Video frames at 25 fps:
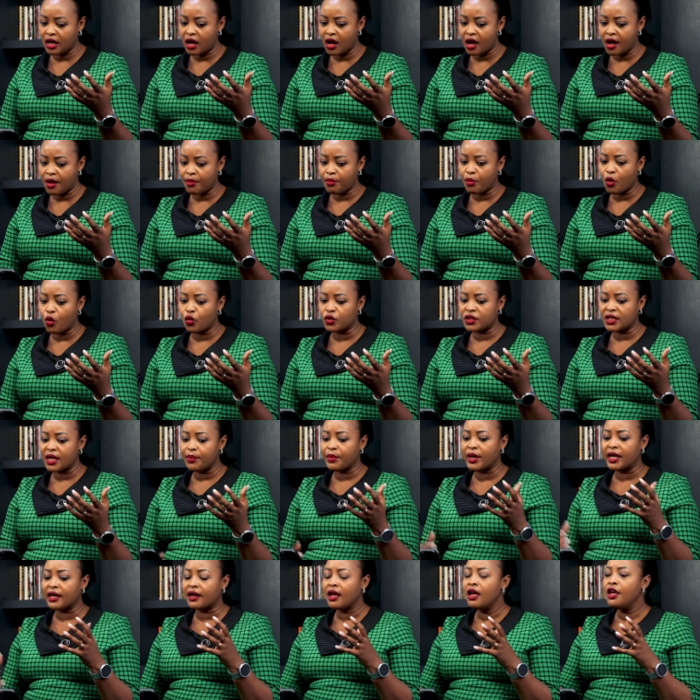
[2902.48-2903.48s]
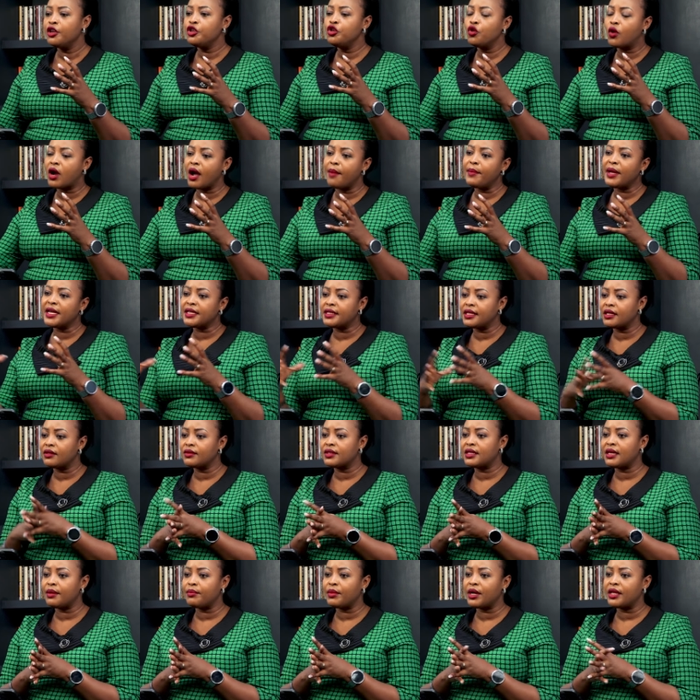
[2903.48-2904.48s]
uh, or someone, you come and tell
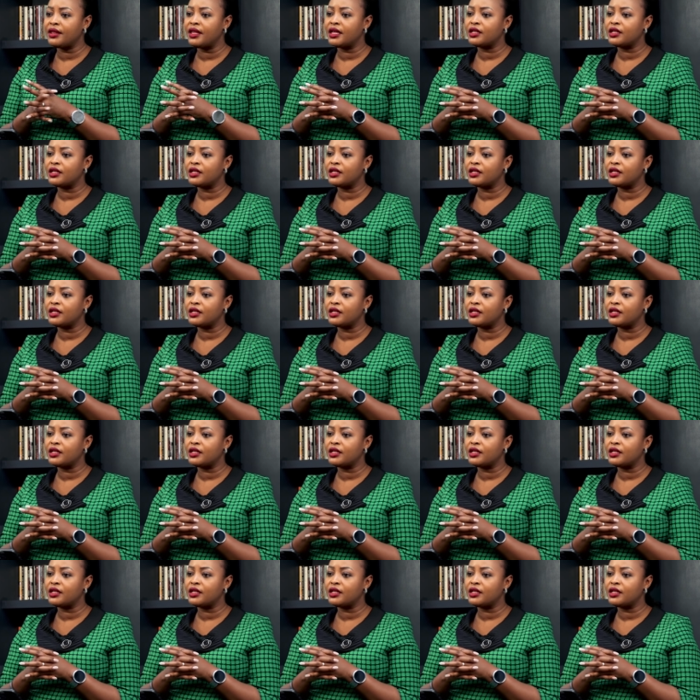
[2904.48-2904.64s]
someone